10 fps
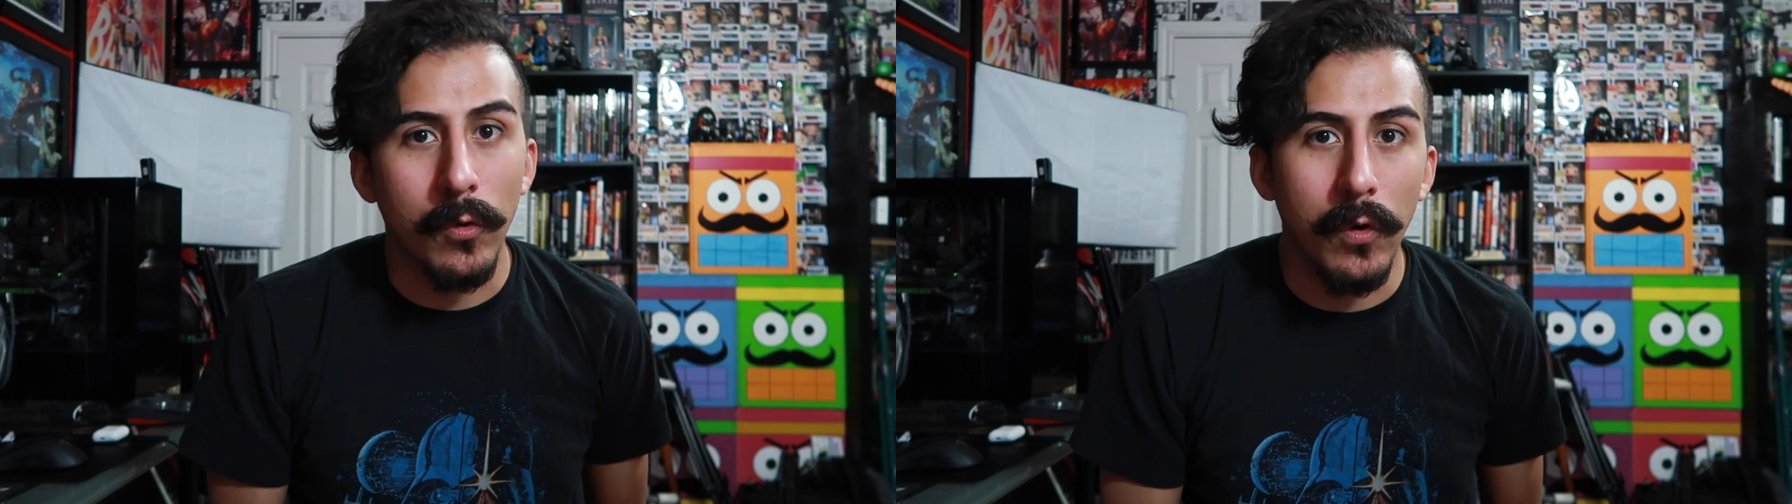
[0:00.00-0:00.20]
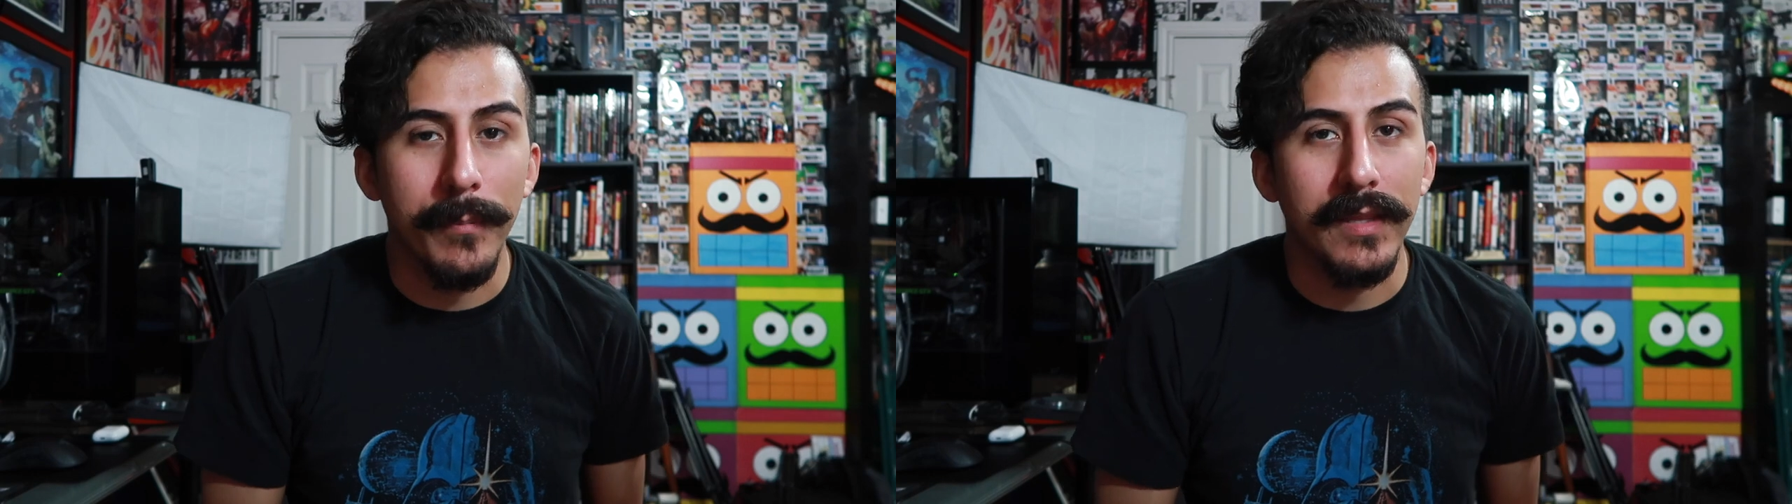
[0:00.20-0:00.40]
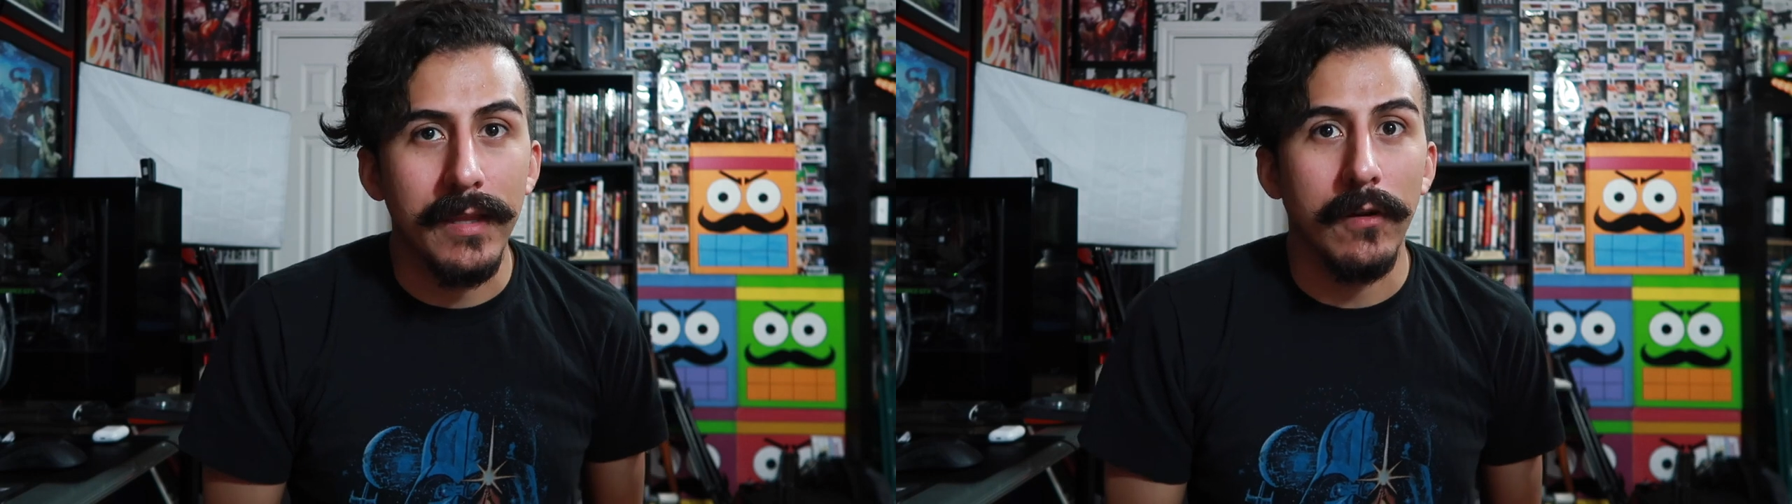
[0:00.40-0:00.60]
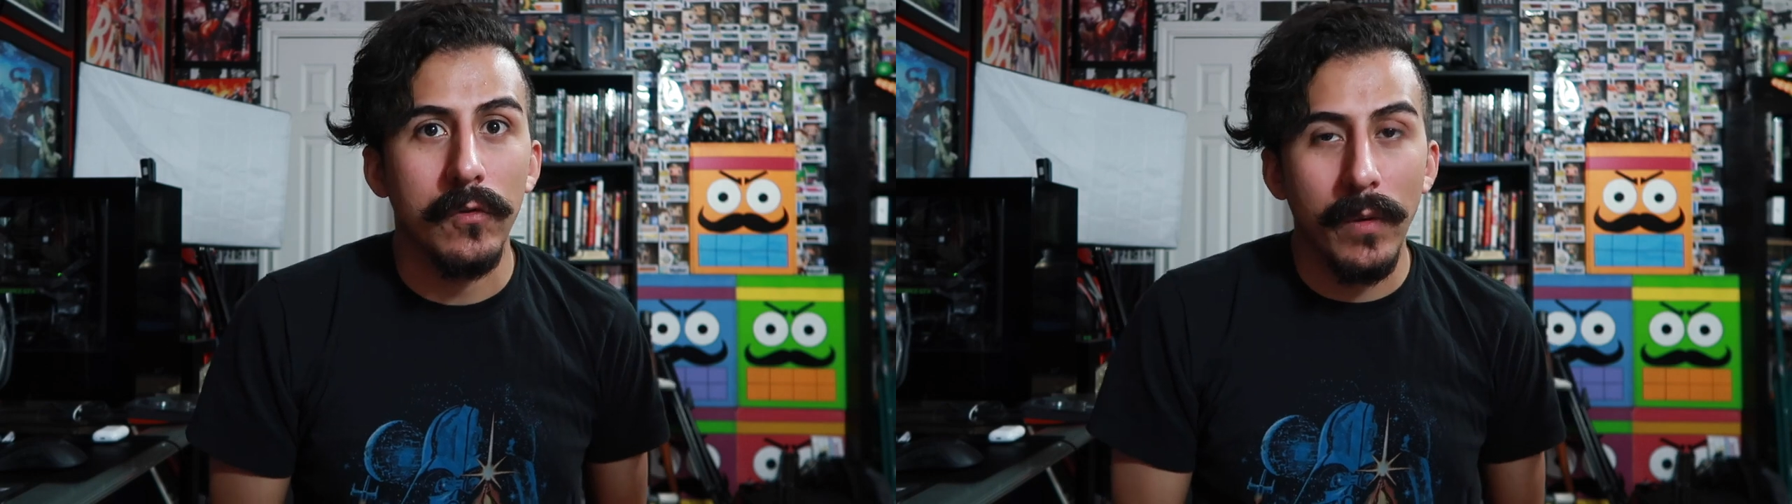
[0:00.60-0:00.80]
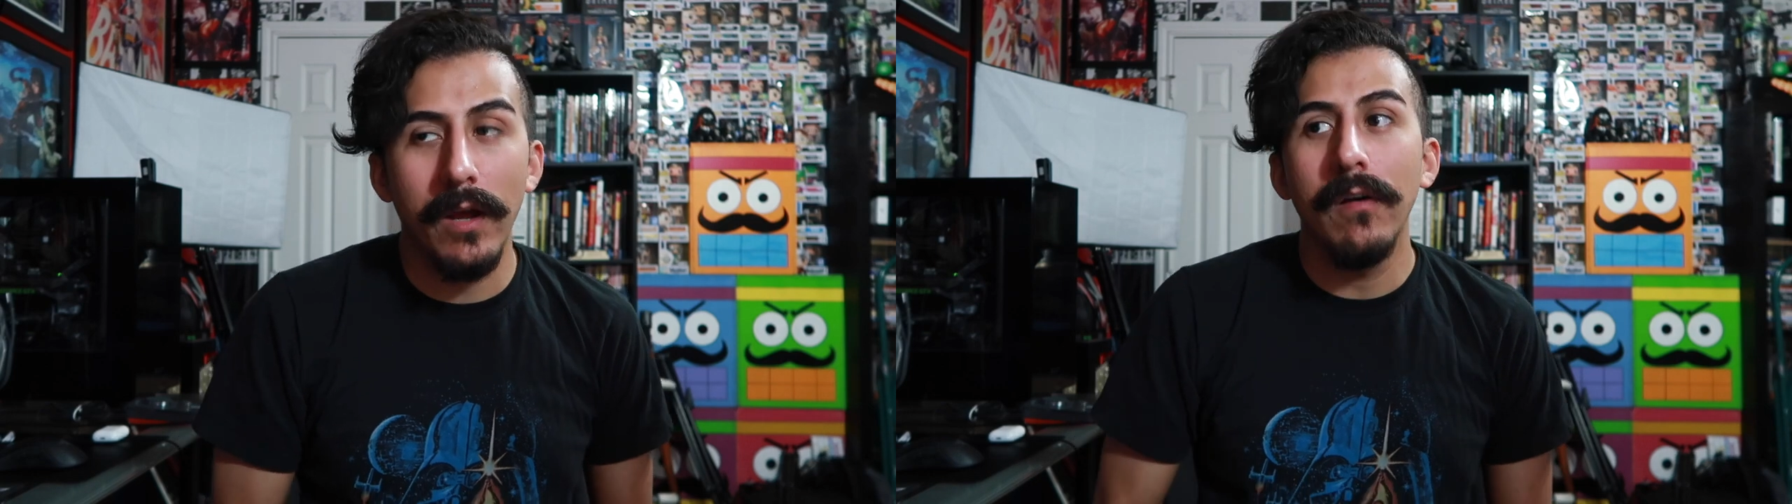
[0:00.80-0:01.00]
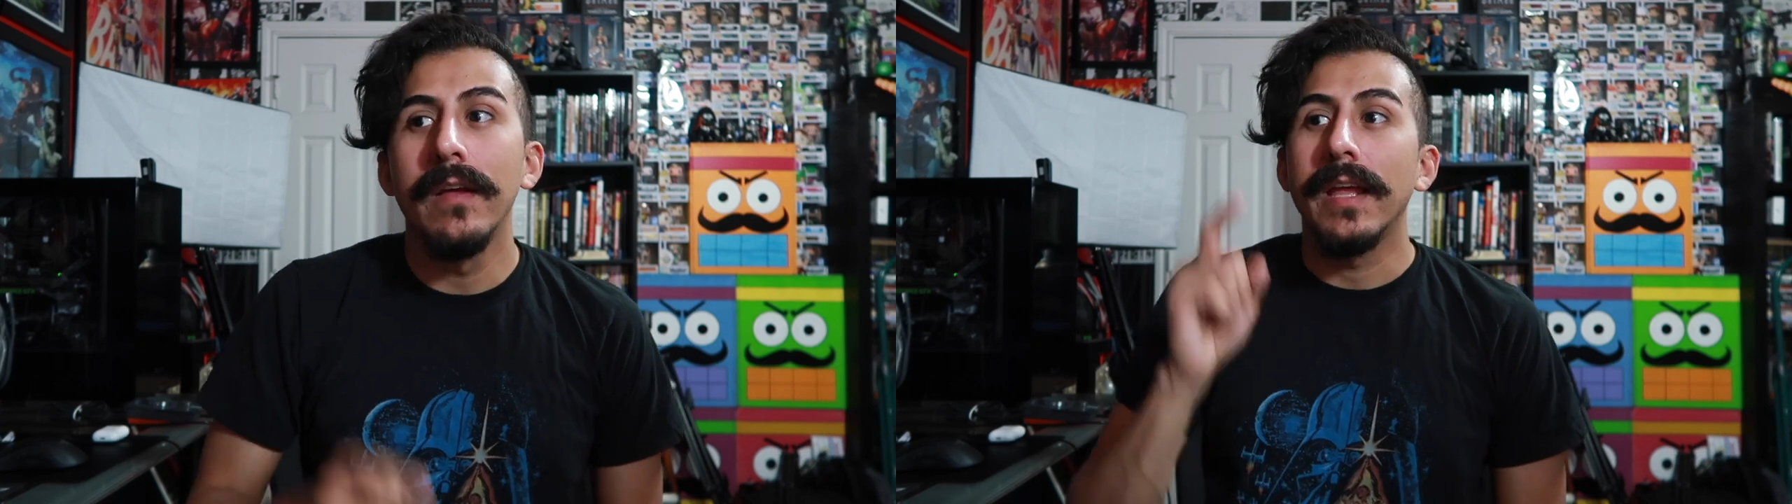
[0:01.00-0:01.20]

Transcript: equipment there as well.